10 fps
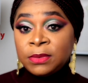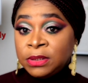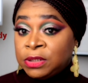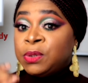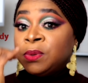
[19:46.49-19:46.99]

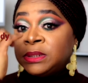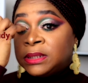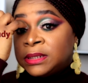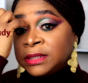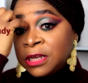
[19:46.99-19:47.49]
She was
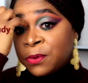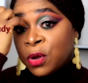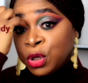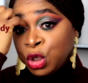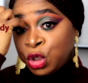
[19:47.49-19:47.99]
in the same
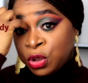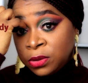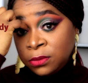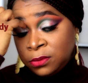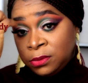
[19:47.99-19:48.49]
condition,
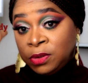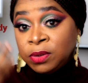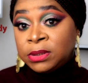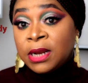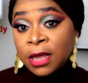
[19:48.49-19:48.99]

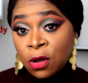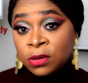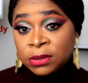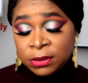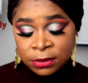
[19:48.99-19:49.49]
just like
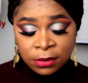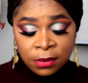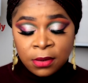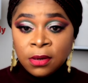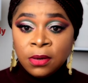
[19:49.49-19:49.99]
us.
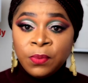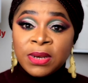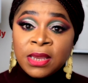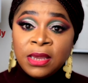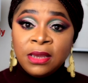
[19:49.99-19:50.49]

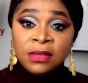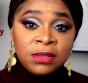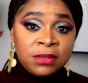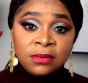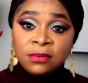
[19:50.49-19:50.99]
with
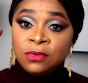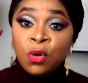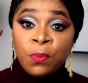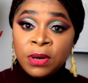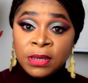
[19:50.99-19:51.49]
kids,
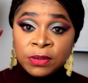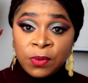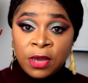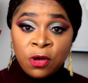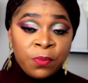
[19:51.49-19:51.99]
nobody
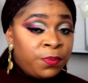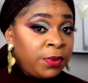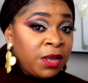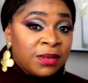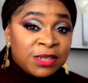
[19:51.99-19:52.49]
to help.
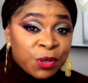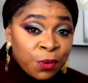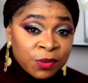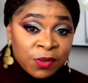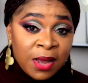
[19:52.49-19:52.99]
Then she
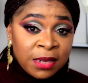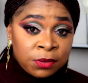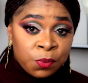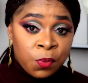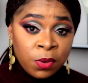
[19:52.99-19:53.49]
also had
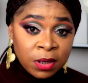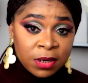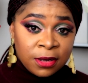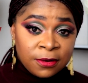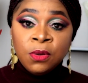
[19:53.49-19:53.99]
to work.
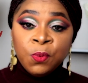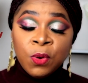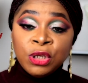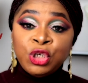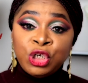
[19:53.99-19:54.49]

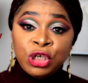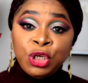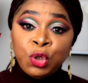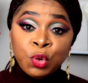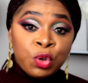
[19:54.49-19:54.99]
What
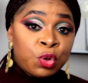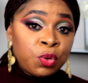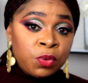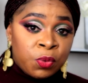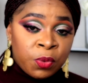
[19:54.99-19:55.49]
she used
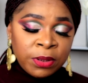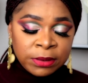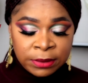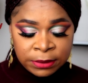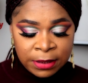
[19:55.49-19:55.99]
to do
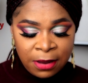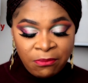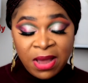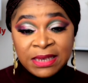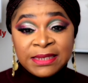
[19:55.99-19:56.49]
is,
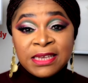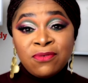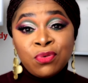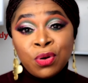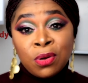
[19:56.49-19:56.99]
by
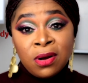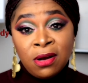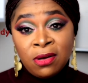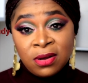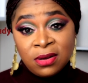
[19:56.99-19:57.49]
7
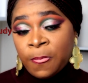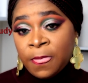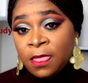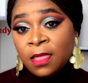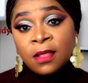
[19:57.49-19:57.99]
o'clock,
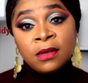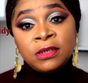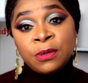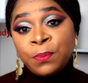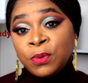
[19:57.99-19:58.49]

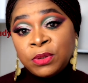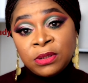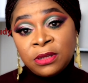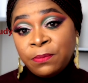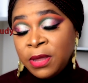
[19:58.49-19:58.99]
she
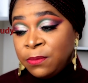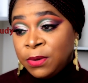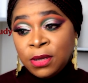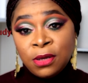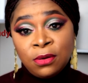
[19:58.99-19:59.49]
puts the
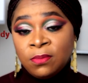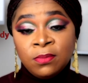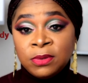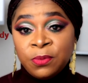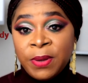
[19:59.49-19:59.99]
baby
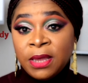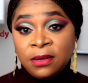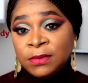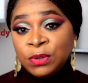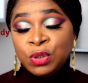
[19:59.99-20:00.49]
to bed.
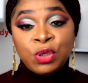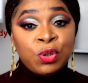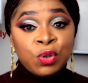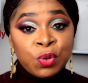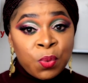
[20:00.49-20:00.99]
She
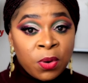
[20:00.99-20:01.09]
used to